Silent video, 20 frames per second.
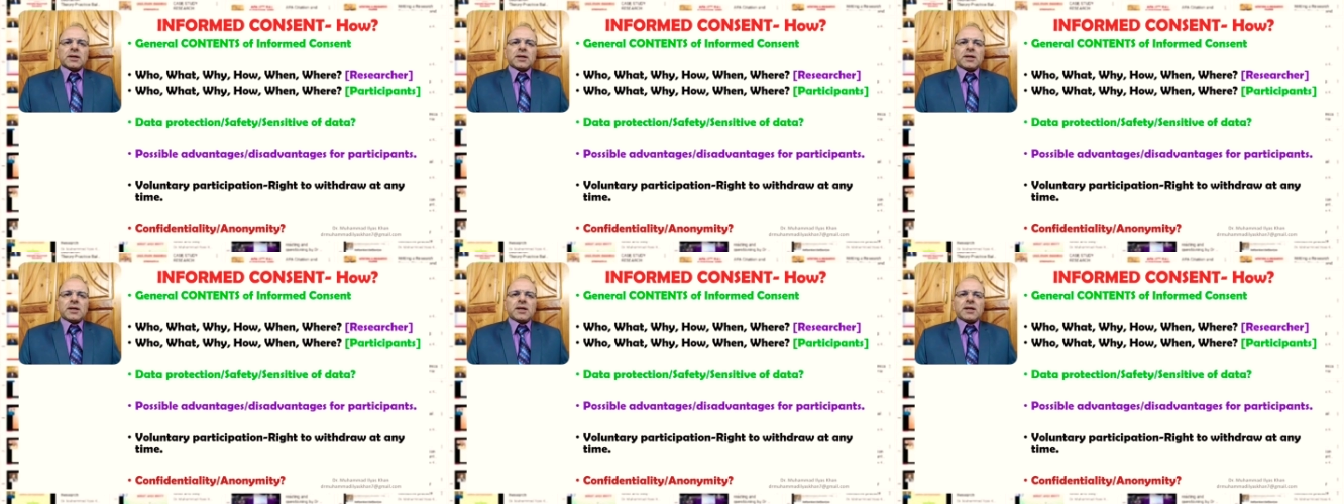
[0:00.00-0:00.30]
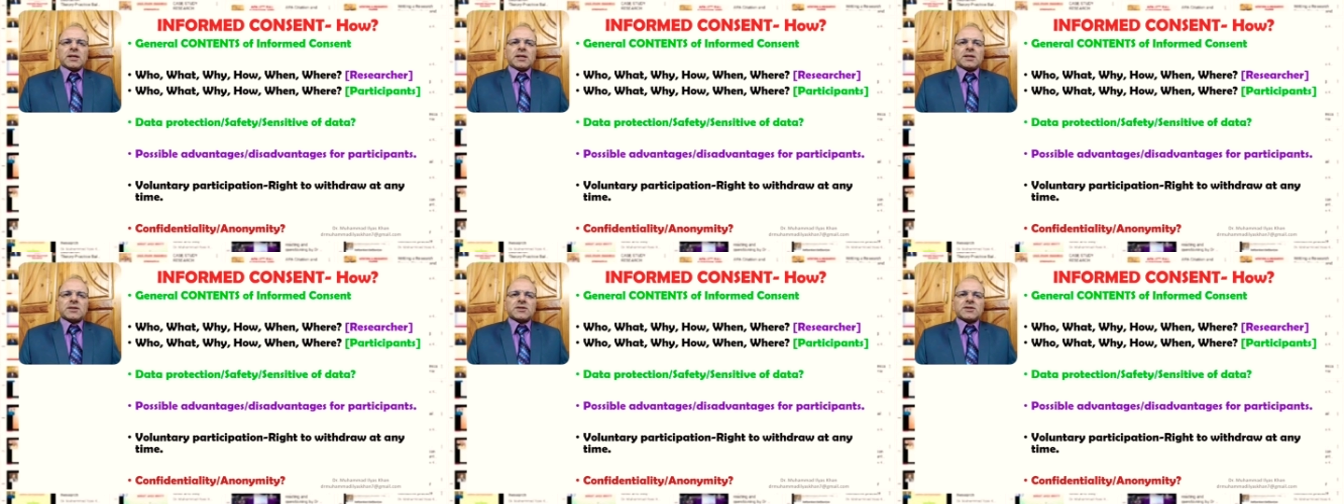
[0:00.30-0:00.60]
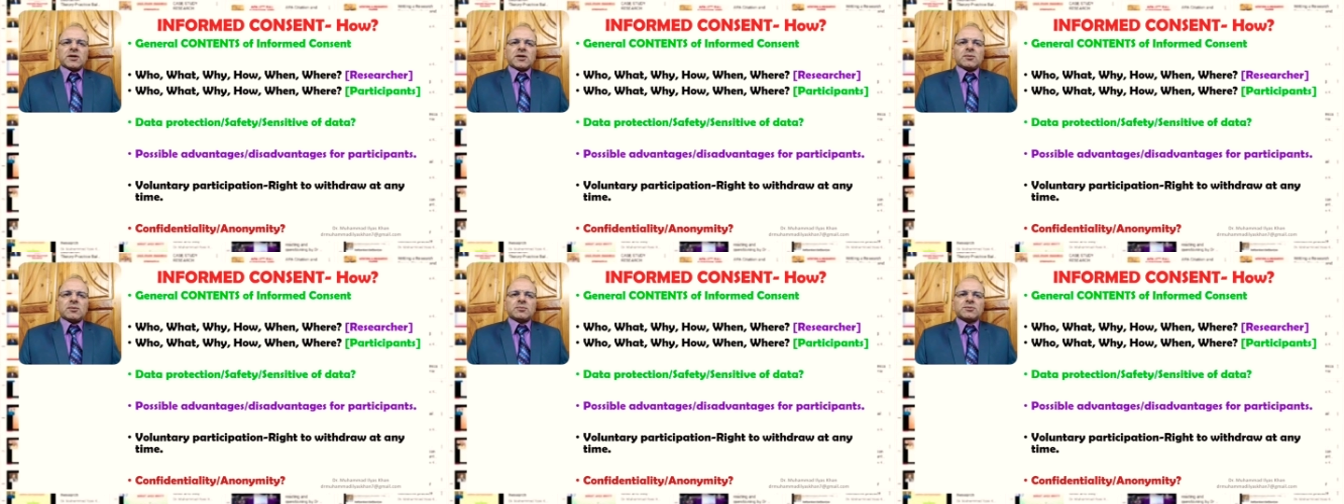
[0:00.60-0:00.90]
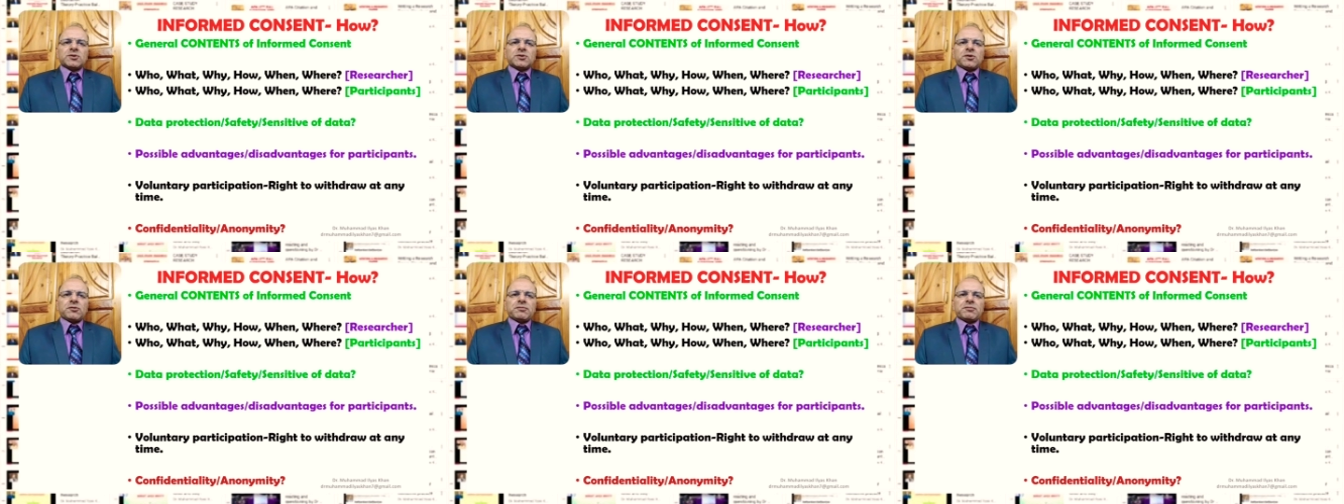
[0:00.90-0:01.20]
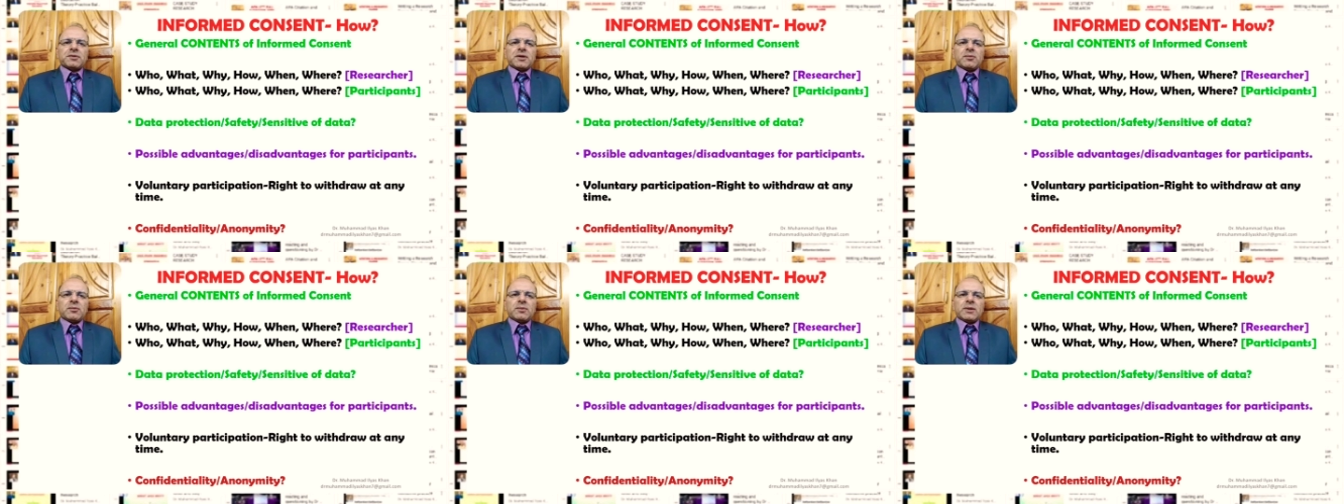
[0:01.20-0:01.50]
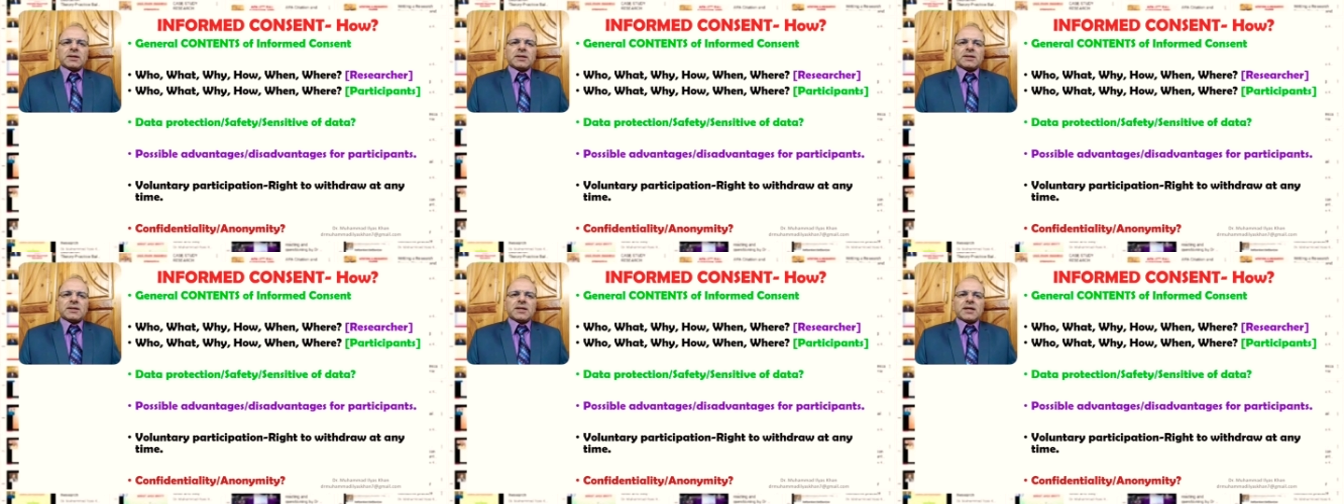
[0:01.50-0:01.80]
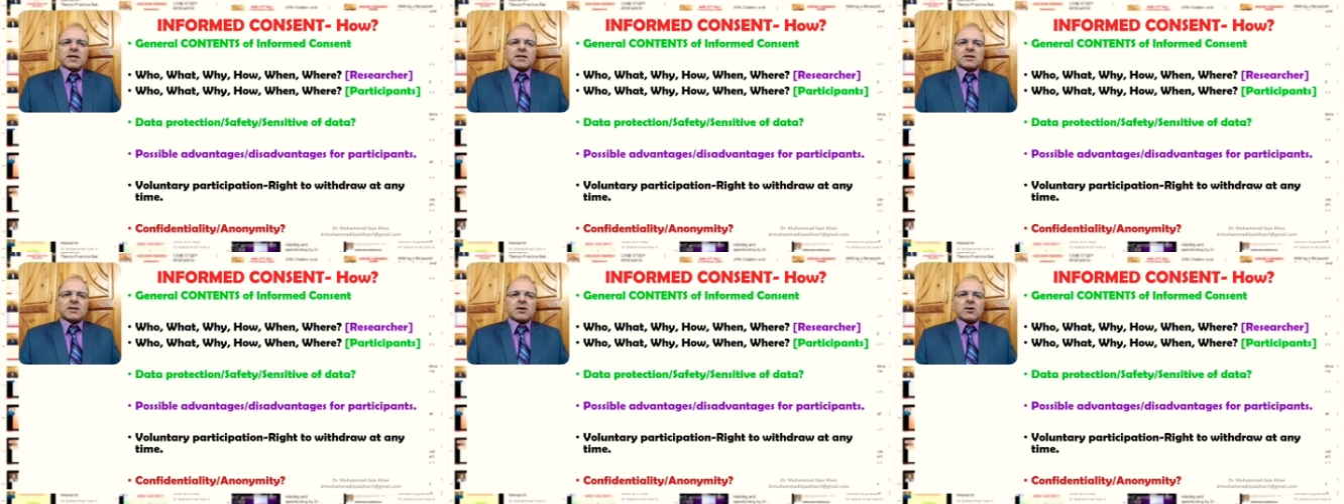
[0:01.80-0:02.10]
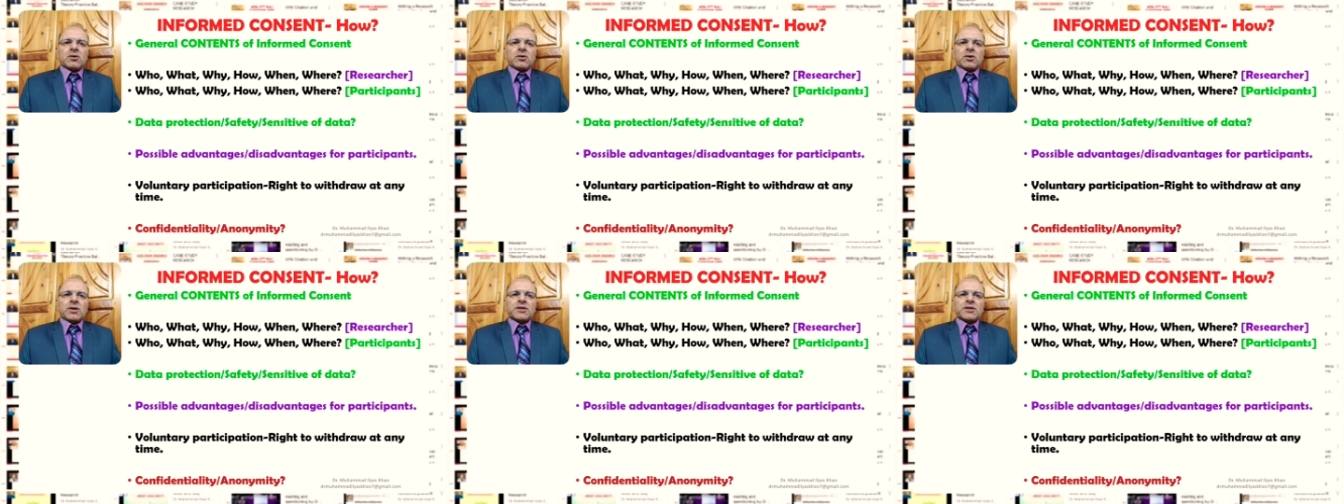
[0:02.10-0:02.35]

in terms of giving data or